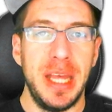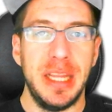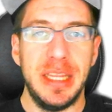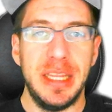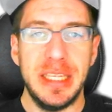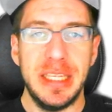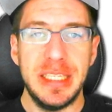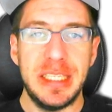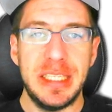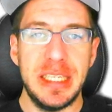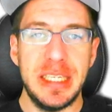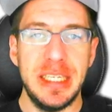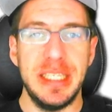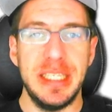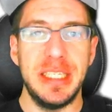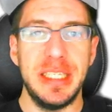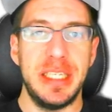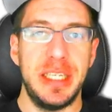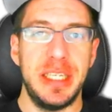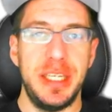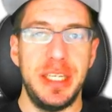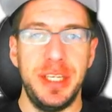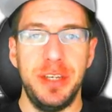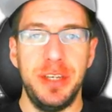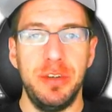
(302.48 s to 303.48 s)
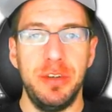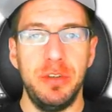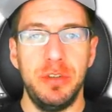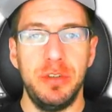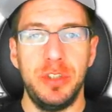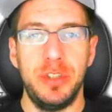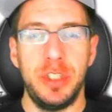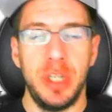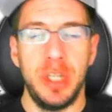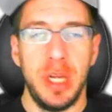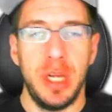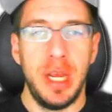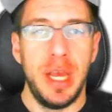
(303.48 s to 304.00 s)
This is
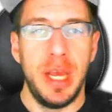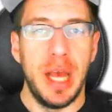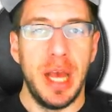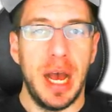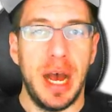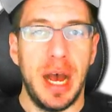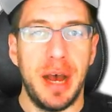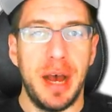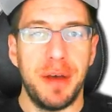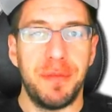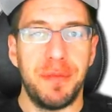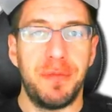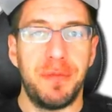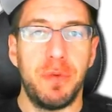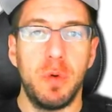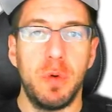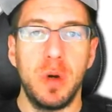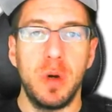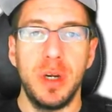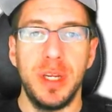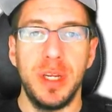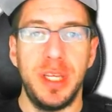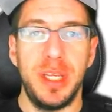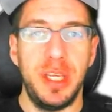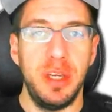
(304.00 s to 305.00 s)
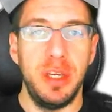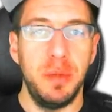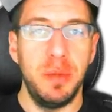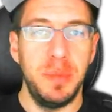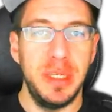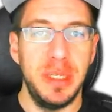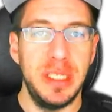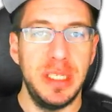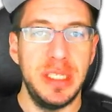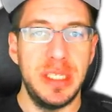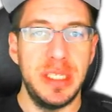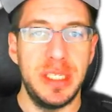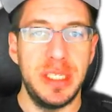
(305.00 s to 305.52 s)
huge for
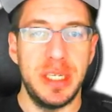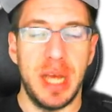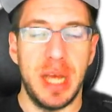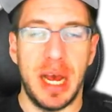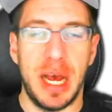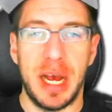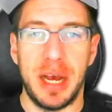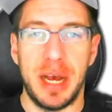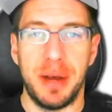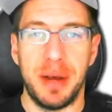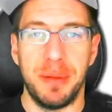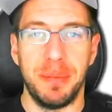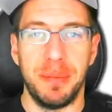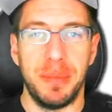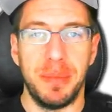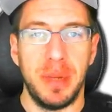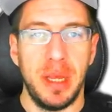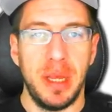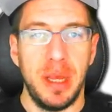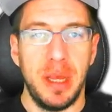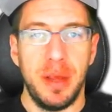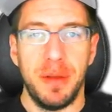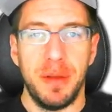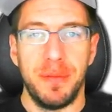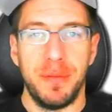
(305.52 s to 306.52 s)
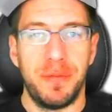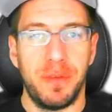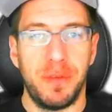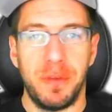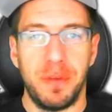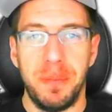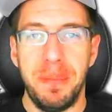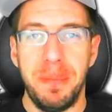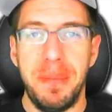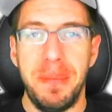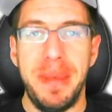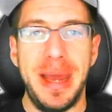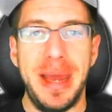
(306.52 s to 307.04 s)
humans for
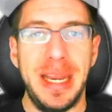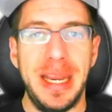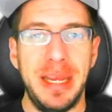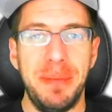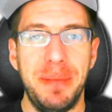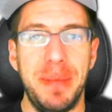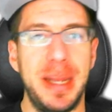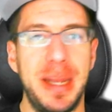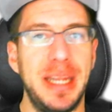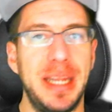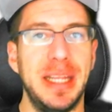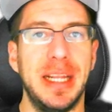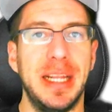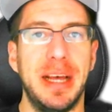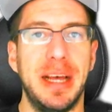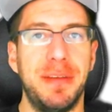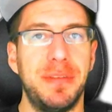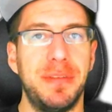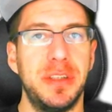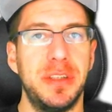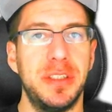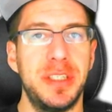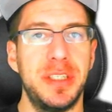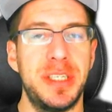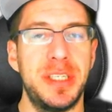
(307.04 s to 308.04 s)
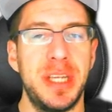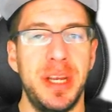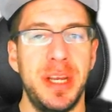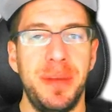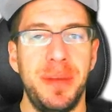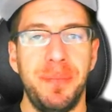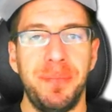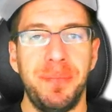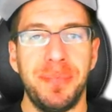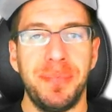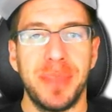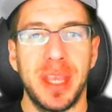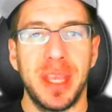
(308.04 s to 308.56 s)
many, many levels.
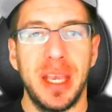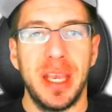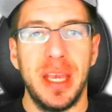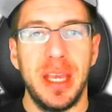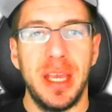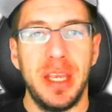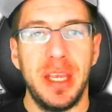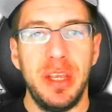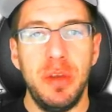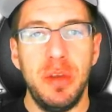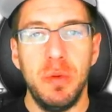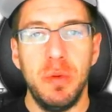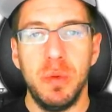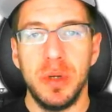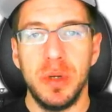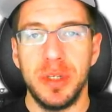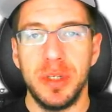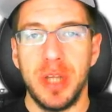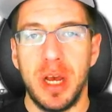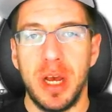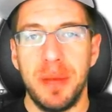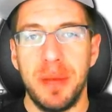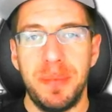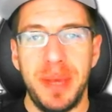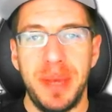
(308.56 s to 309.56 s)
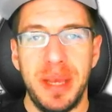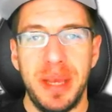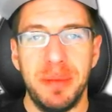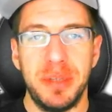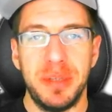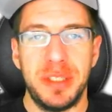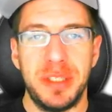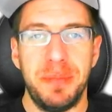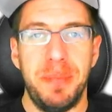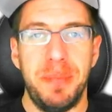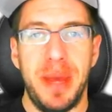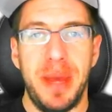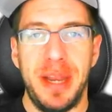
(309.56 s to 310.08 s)
You will not be able
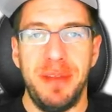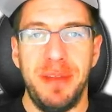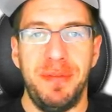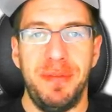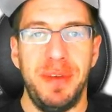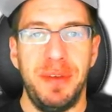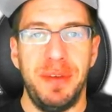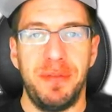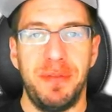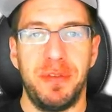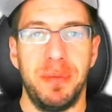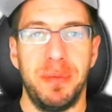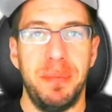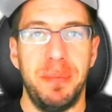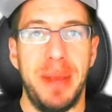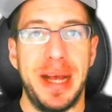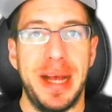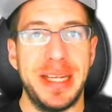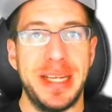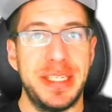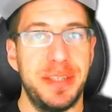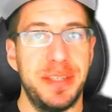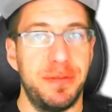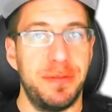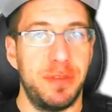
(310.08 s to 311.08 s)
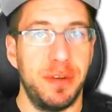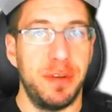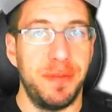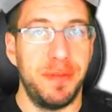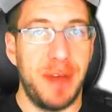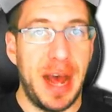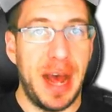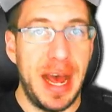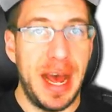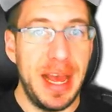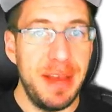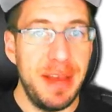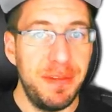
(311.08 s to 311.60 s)
to benefit from massive
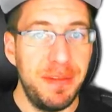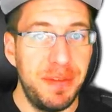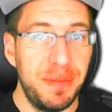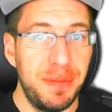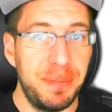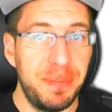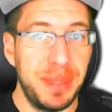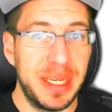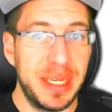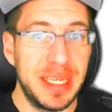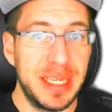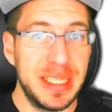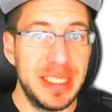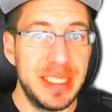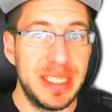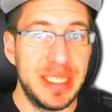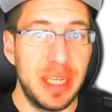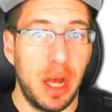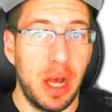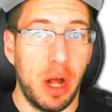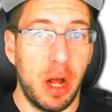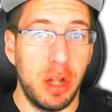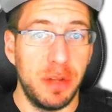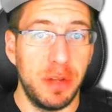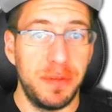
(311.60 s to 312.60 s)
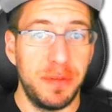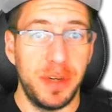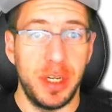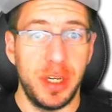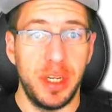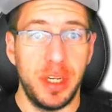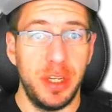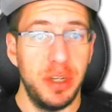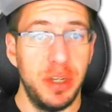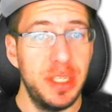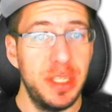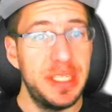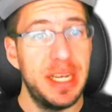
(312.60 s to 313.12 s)
revive because all of your
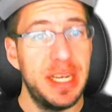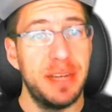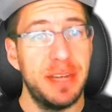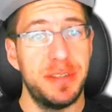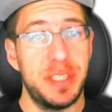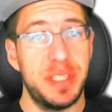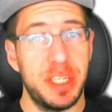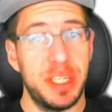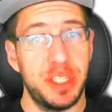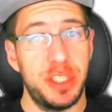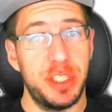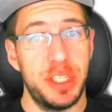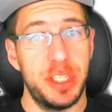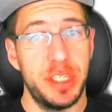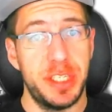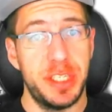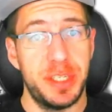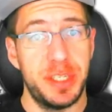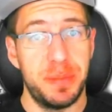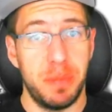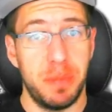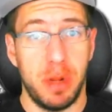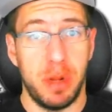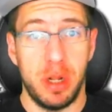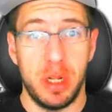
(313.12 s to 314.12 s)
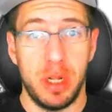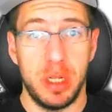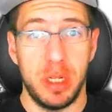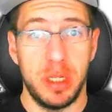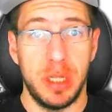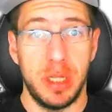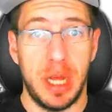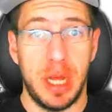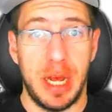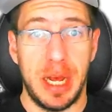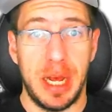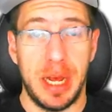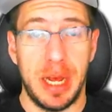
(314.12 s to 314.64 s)
units have such
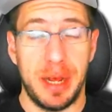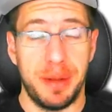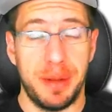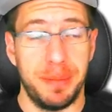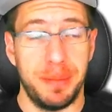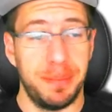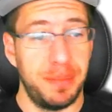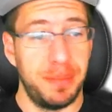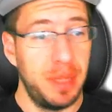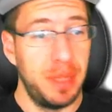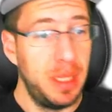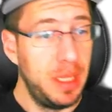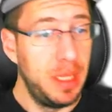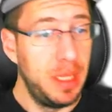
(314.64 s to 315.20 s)
small